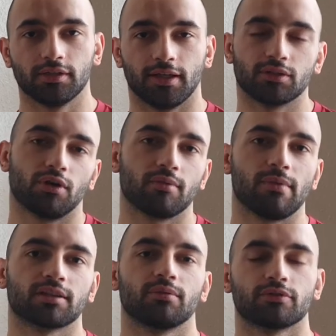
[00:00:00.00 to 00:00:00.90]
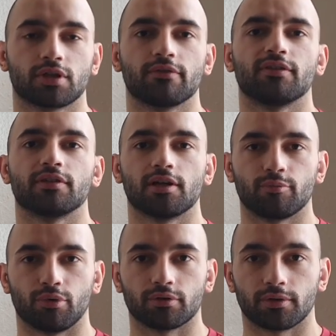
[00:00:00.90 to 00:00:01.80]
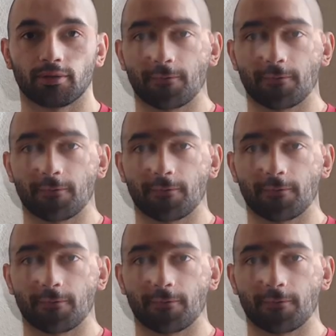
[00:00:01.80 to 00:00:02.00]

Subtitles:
That's why maximum strength is really important.